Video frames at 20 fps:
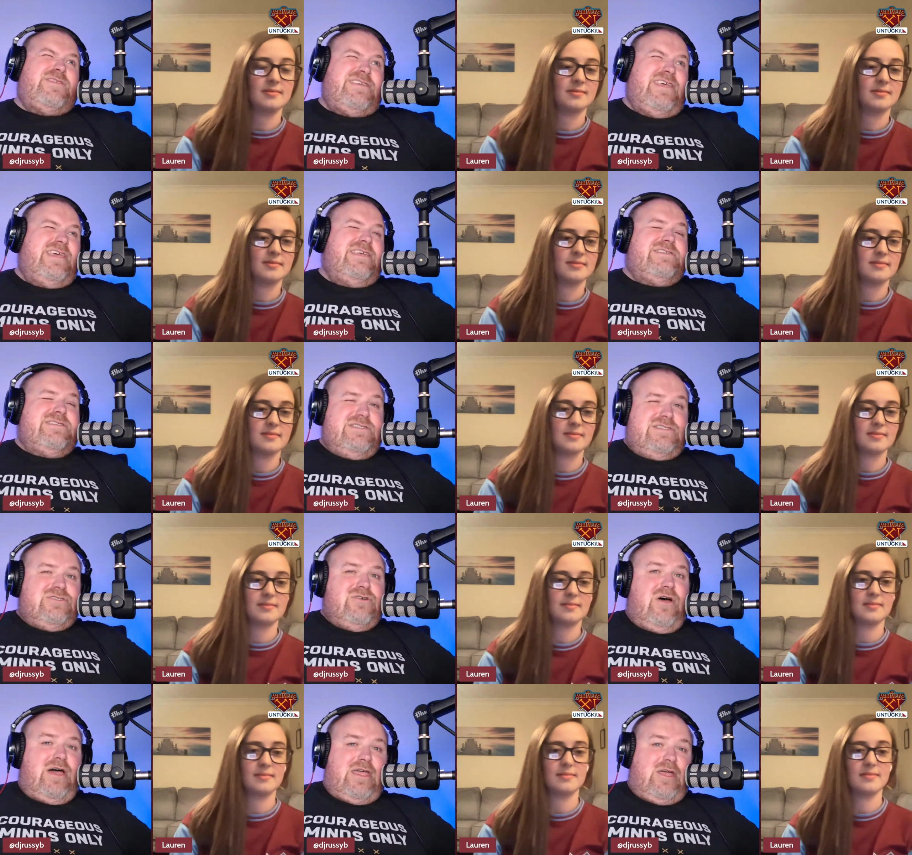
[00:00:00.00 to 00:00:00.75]
Speaker 1: season
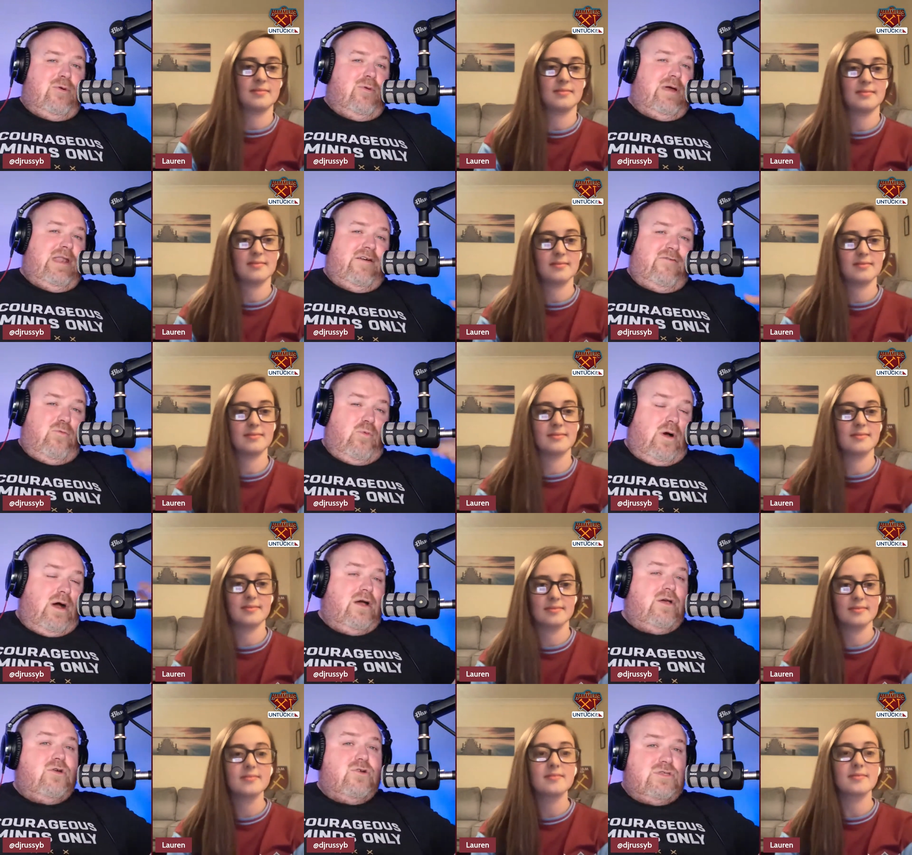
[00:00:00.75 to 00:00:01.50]
cycle. We'll have
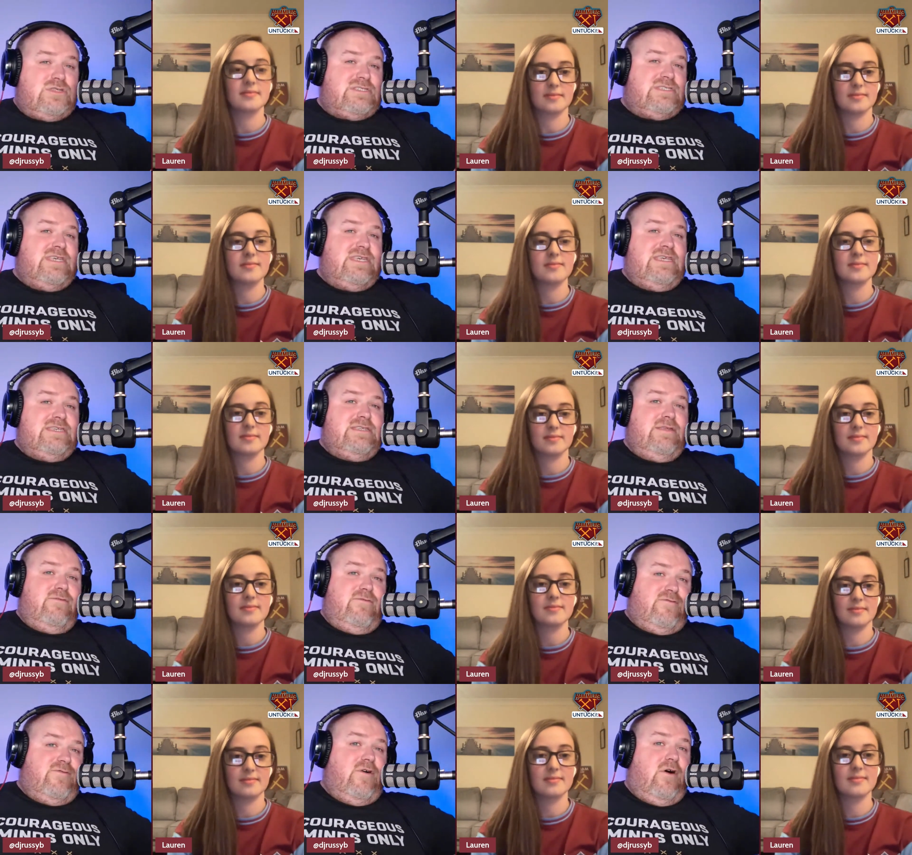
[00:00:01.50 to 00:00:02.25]
one good season
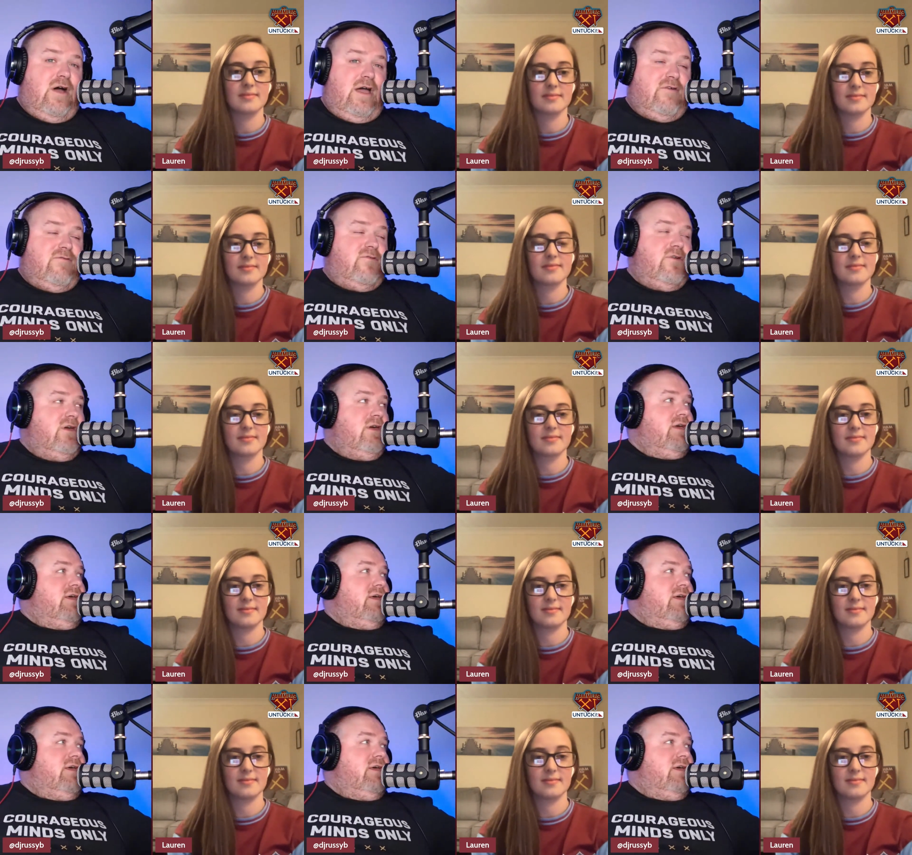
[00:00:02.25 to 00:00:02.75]
in five.